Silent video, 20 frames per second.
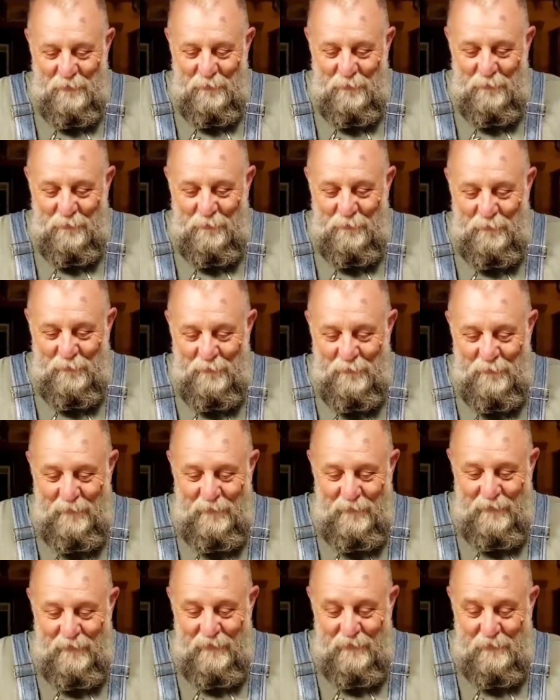so,
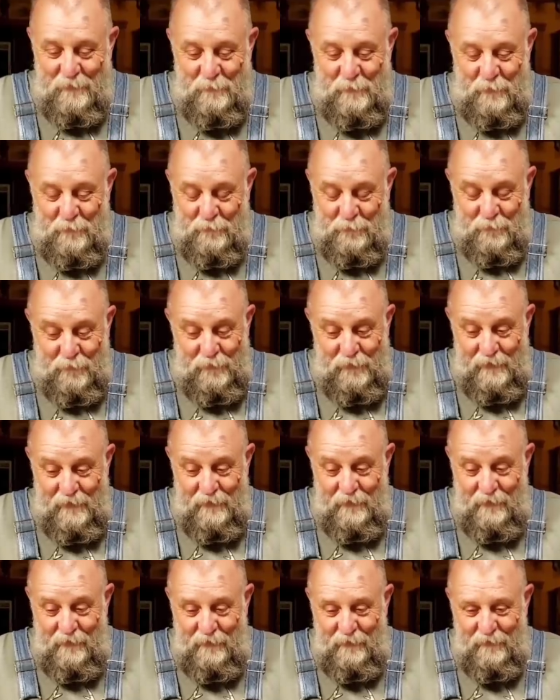it smelled so
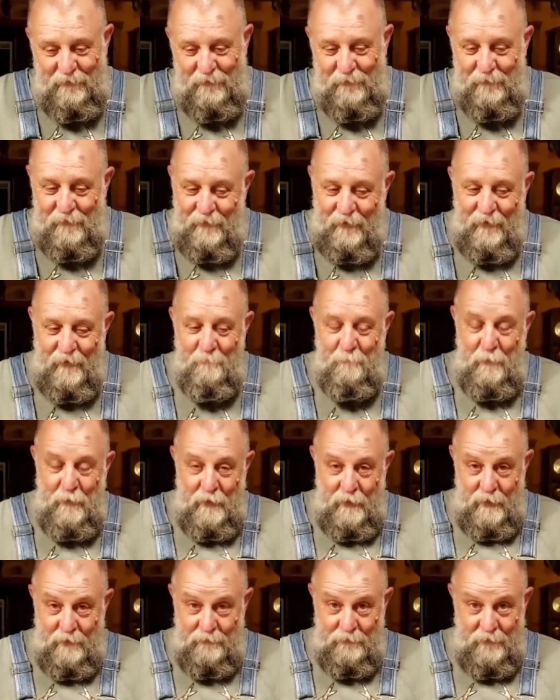good in here earlier than
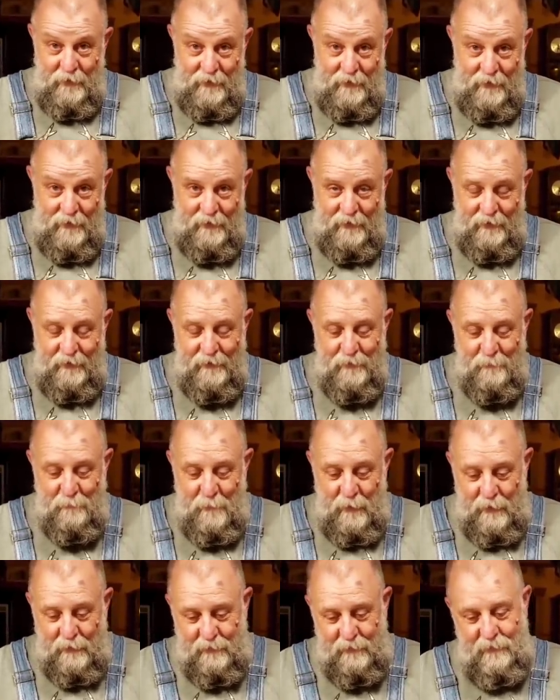I've been outside and I
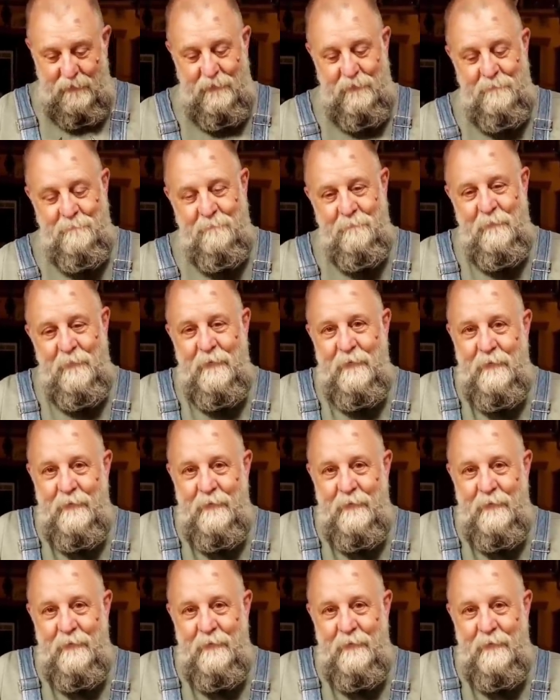come back in.